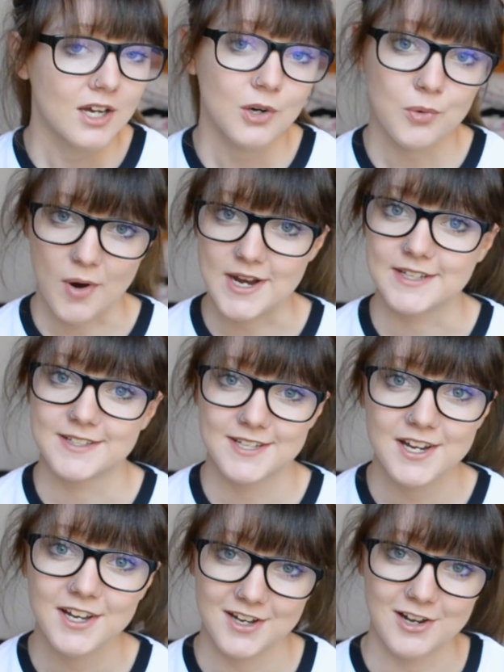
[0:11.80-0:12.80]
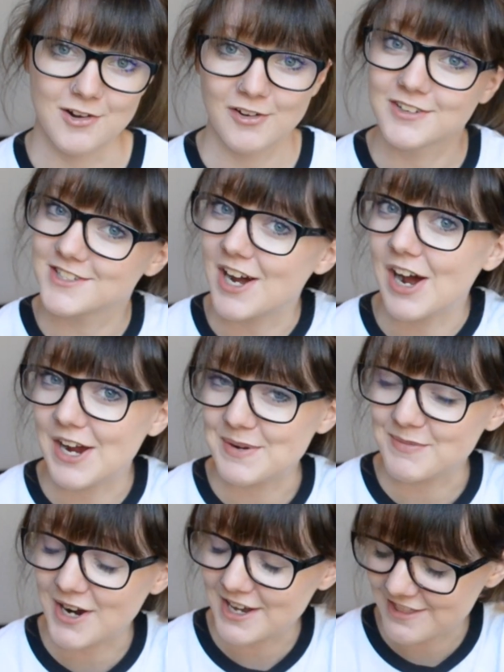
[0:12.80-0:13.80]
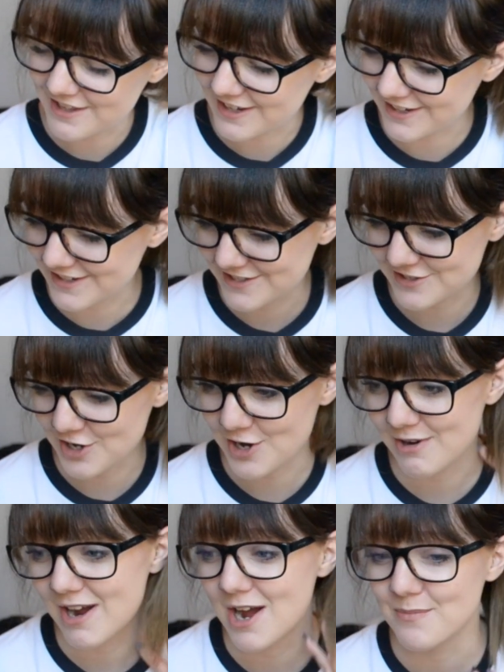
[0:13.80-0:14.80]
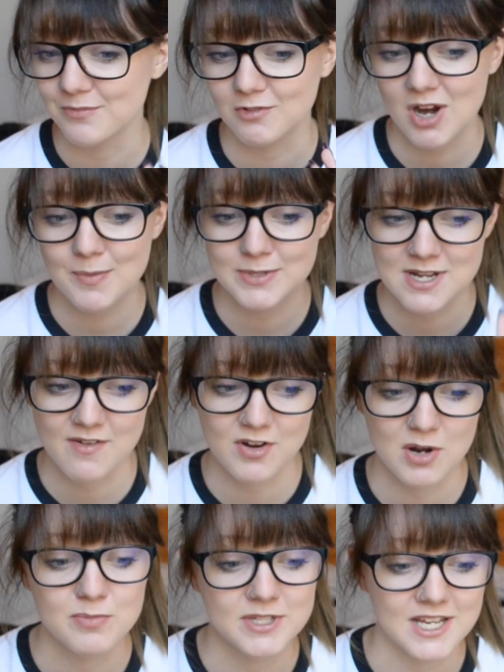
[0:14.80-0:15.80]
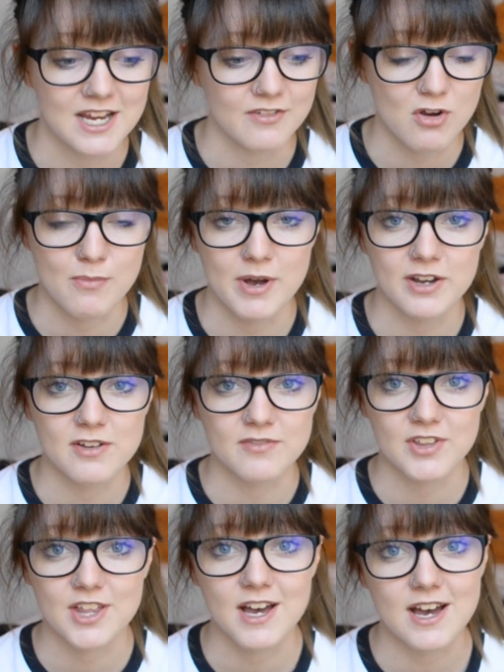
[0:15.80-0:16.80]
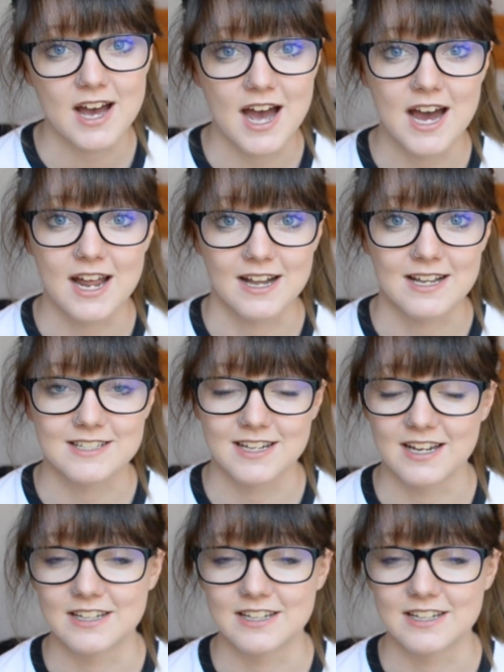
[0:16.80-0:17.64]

quite a long time, I think. So grab yourself a cup of tea, I've got mine over there, and let's get